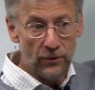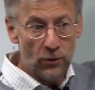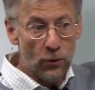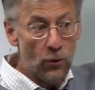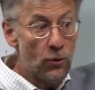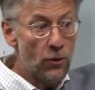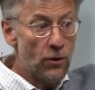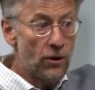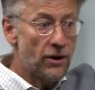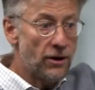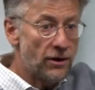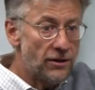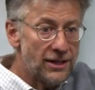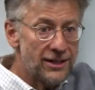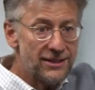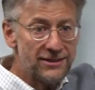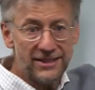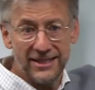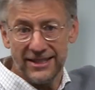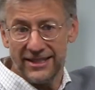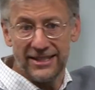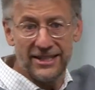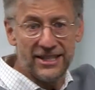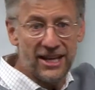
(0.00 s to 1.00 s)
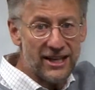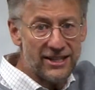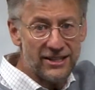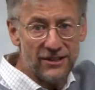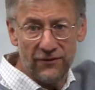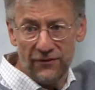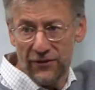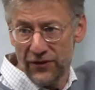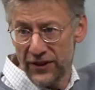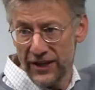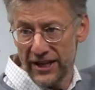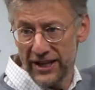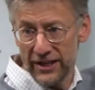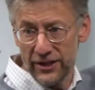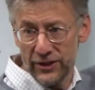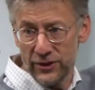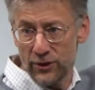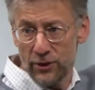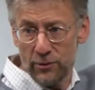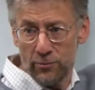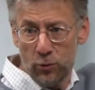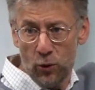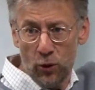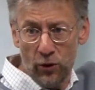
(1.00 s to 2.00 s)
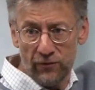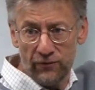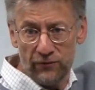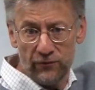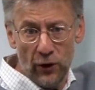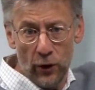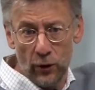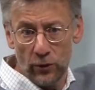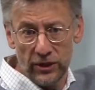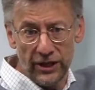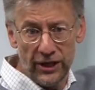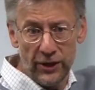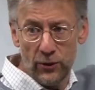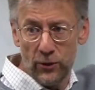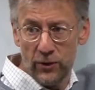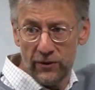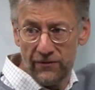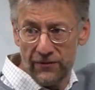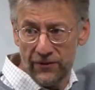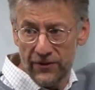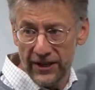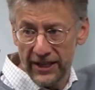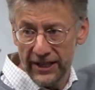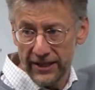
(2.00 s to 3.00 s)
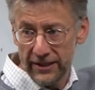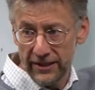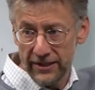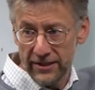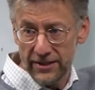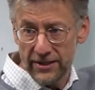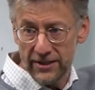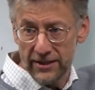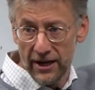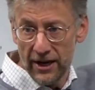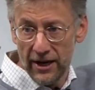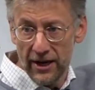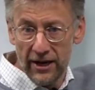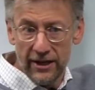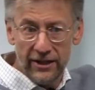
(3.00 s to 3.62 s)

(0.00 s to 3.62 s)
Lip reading: or a set of things, or a portfolio of things.